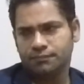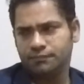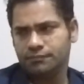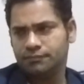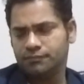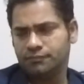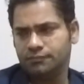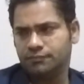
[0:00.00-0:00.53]

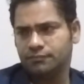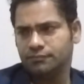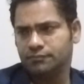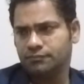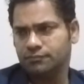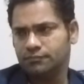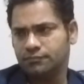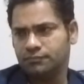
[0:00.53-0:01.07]

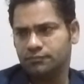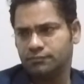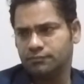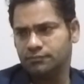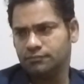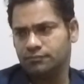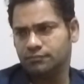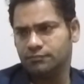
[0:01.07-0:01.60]

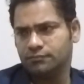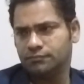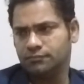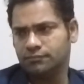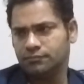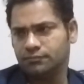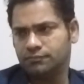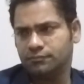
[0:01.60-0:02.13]

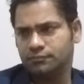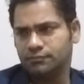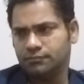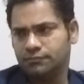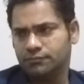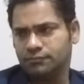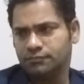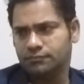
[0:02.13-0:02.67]

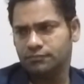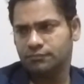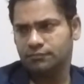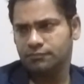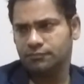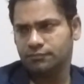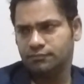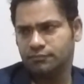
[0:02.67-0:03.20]

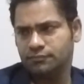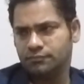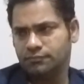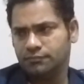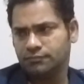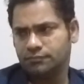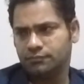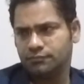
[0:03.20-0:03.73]

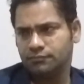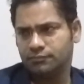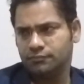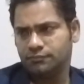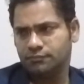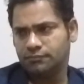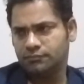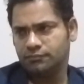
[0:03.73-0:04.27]

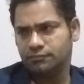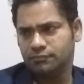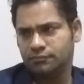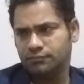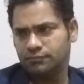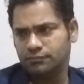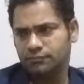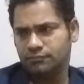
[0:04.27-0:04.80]

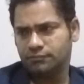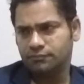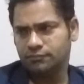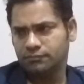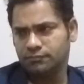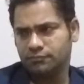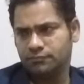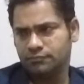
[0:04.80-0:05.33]

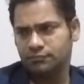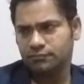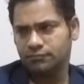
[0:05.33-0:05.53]
(not speaking)